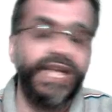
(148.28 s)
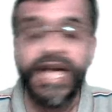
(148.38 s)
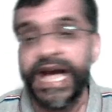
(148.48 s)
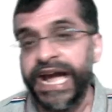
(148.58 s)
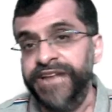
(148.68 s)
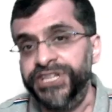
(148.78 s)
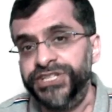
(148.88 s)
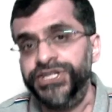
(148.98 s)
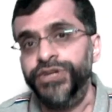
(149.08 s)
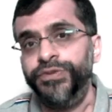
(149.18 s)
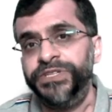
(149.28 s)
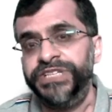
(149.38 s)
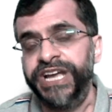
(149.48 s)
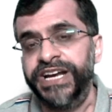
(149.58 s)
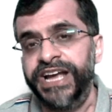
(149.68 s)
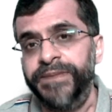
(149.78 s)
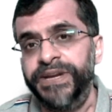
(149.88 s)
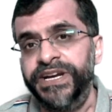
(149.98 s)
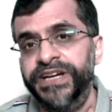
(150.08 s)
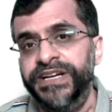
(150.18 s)
And 62%
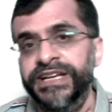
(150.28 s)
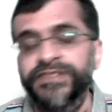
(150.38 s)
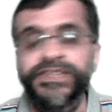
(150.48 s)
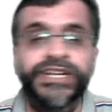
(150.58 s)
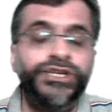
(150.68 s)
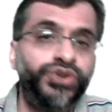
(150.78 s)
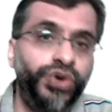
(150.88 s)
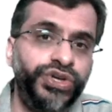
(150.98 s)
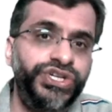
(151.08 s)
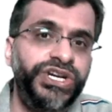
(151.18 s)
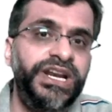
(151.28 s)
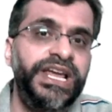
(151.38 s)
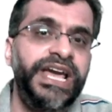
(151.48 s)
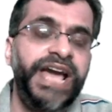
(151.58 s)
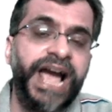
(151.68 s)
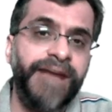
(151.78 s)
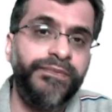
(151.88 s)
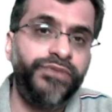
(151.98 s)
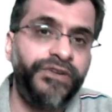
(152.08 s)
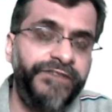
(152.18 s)
admitted their social
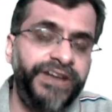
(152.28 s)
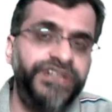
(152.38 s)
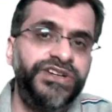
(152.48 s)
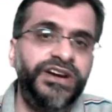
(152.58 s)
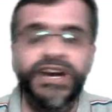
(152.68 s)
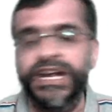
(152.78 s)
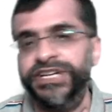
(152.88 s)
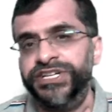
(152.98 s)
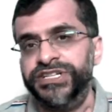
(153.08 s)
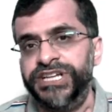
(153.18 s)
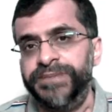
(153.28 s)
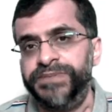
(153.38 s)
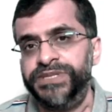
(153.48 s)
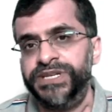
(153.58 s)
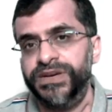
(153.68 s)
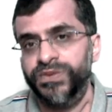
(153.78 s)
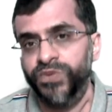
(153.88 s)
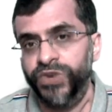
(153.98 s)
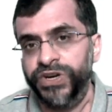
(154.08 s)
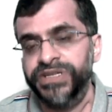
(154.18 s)
and professional relationships
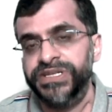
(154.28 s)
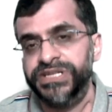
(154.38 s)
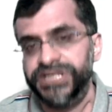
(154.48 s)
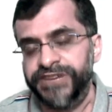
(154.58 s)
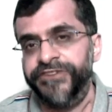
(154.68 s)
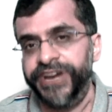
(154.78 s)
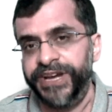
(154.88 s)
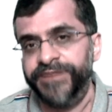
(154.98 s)
were suffering.